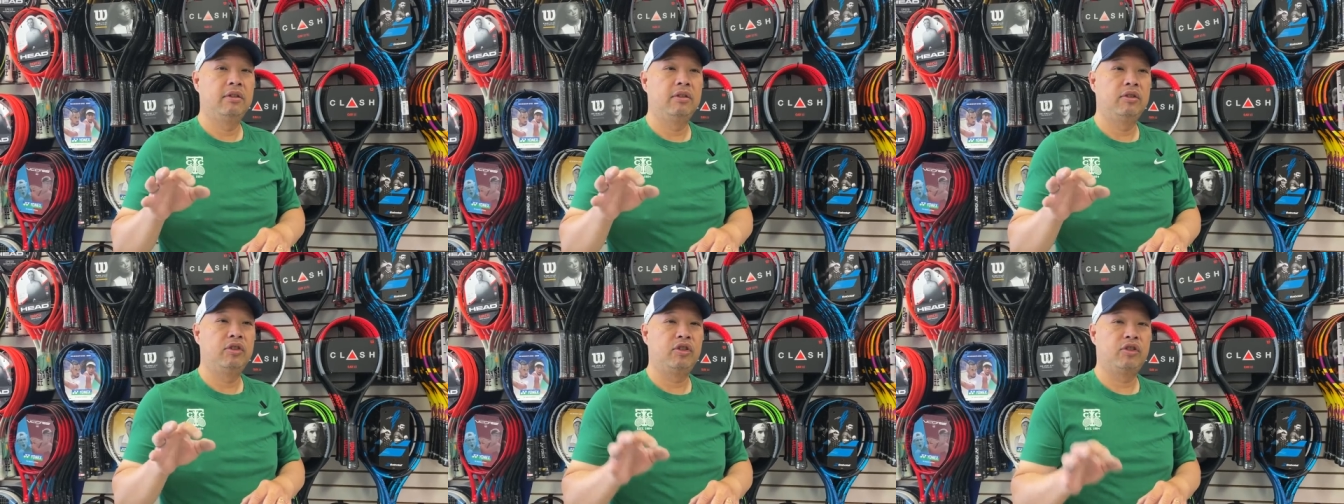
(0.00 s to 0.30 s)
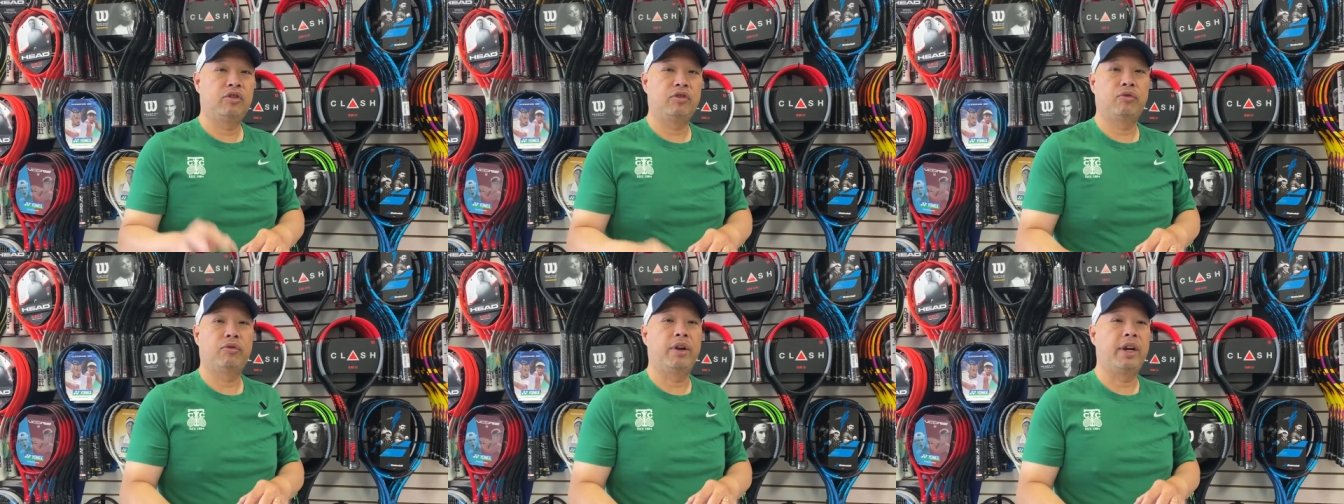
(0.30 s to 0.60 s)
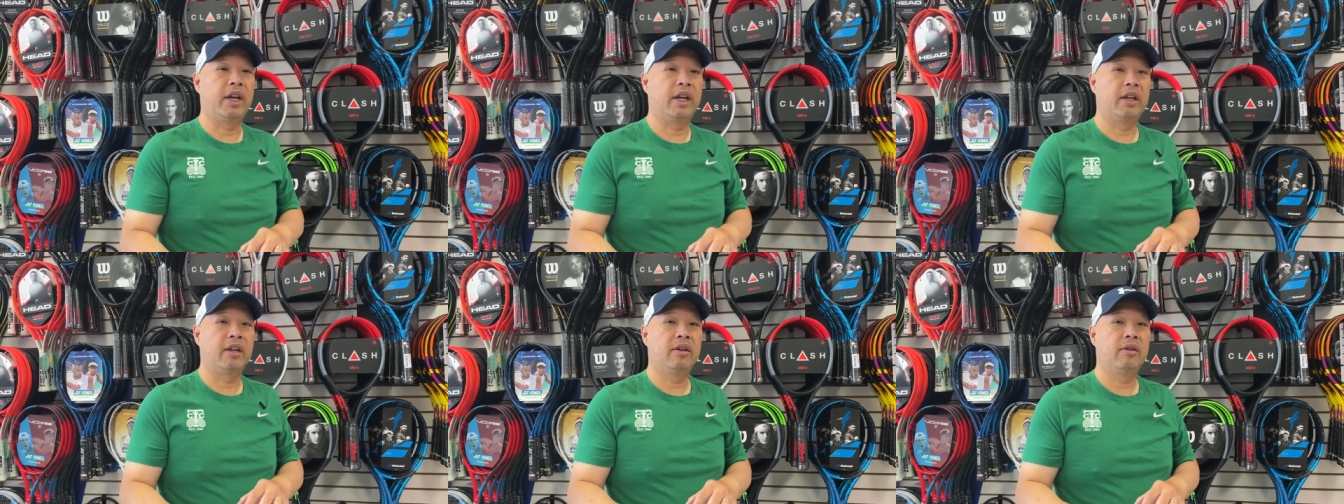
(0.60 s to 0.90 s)

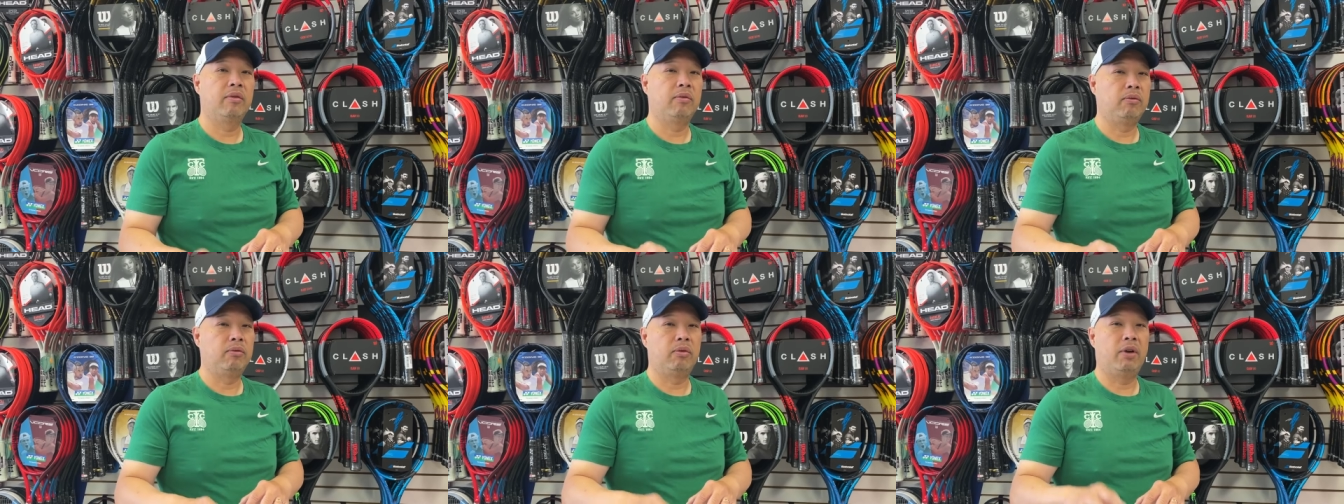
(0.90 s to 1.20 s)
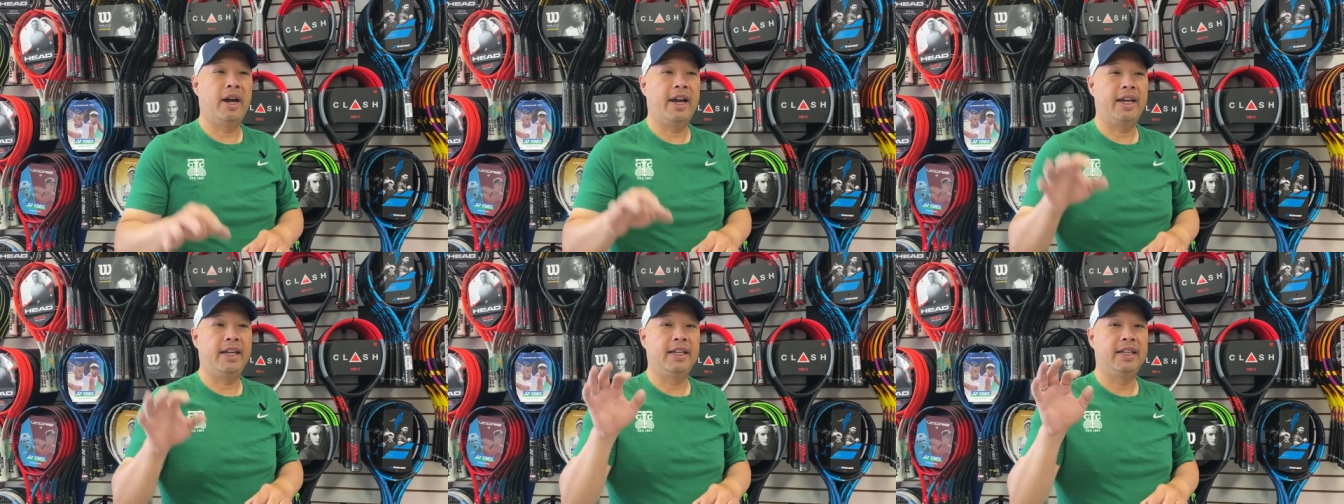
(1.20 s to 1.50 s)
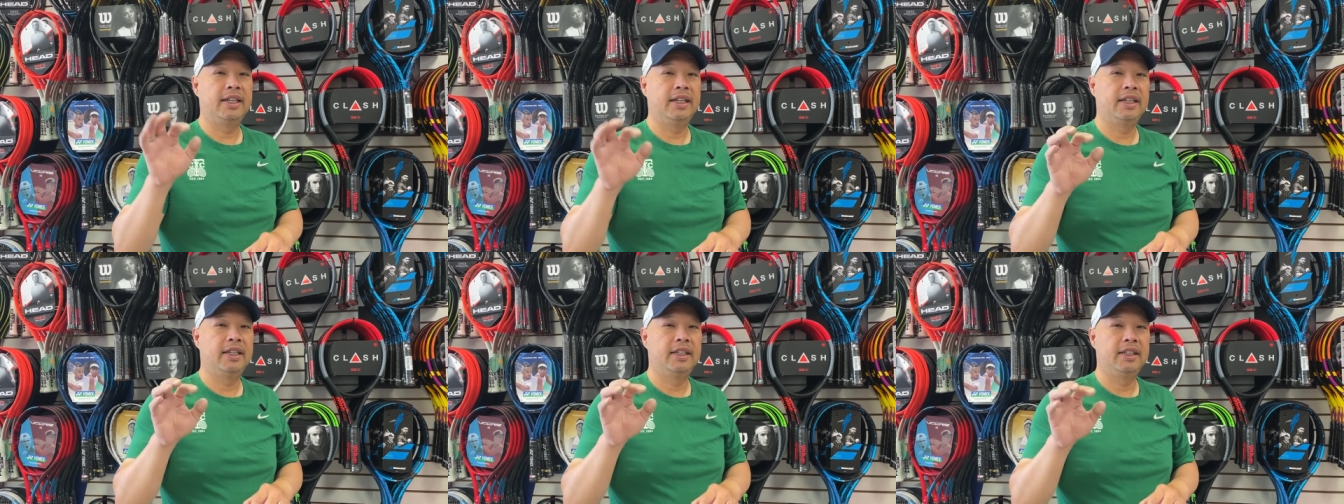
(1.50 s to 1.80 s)
string right
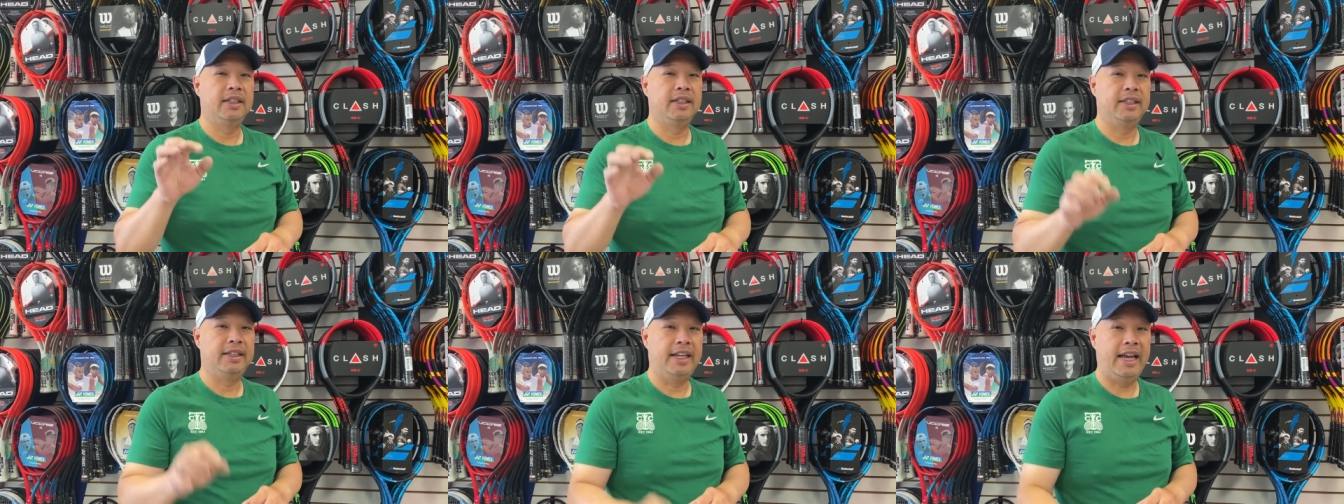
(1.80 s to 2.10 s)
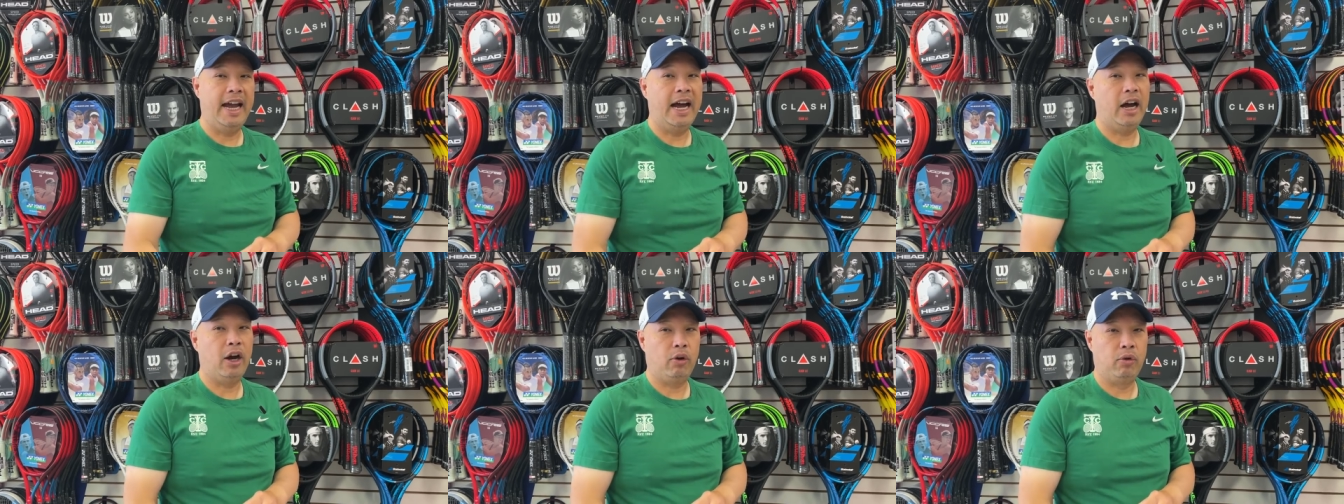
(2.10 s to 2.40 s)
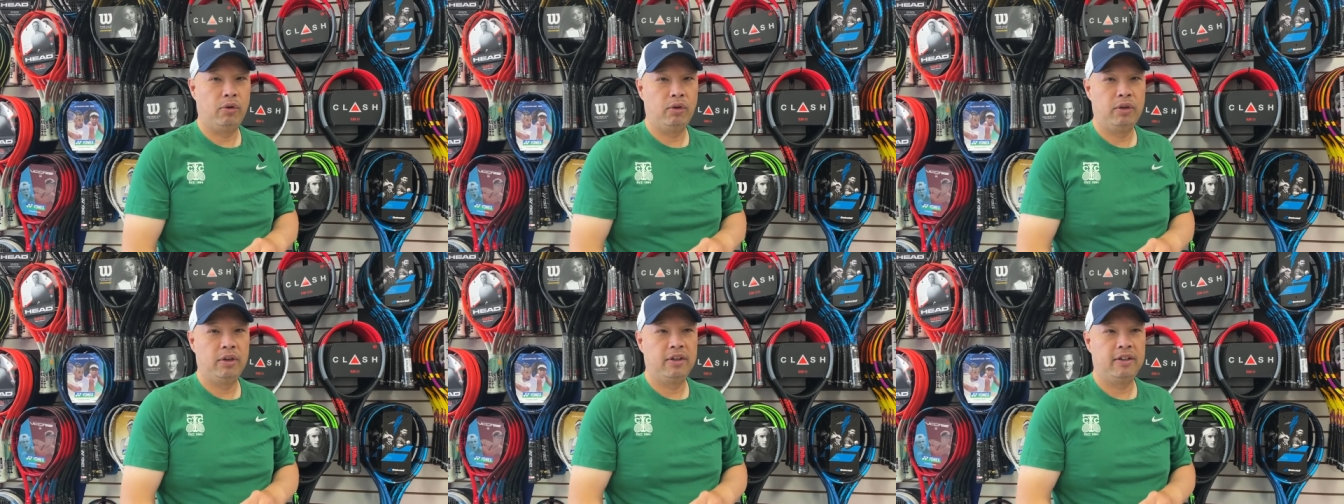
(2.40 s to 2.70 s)
now
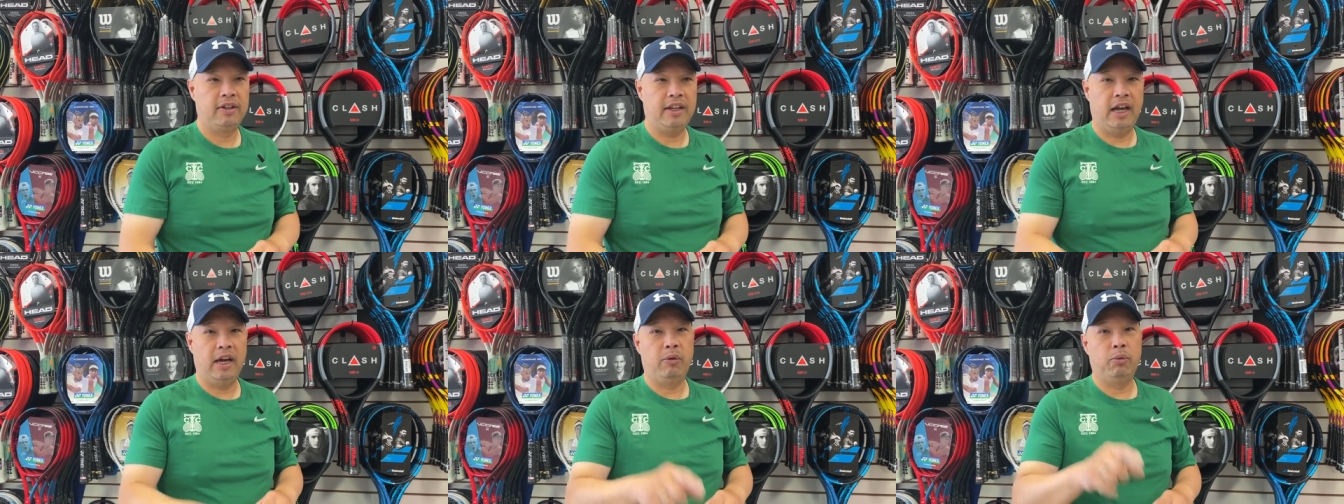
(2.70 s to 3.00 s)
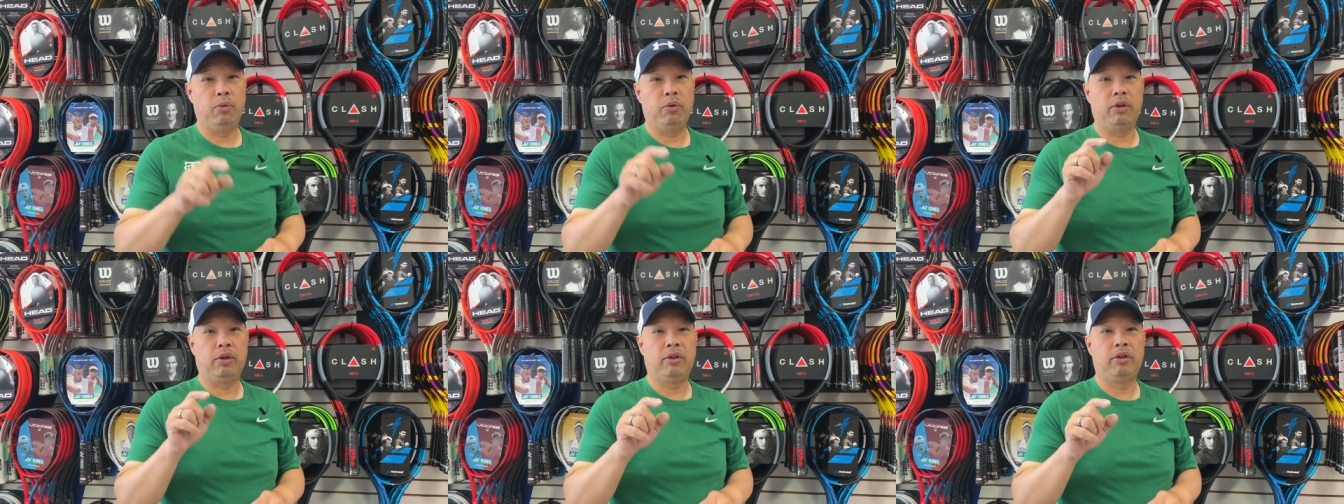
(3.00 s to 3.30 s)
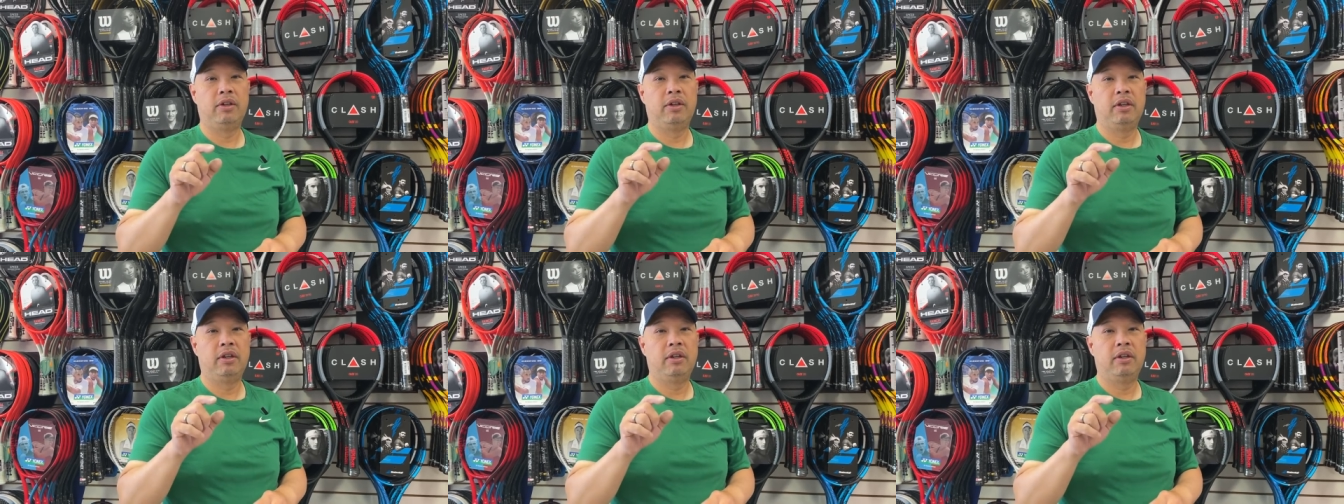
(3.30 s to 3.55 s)
that will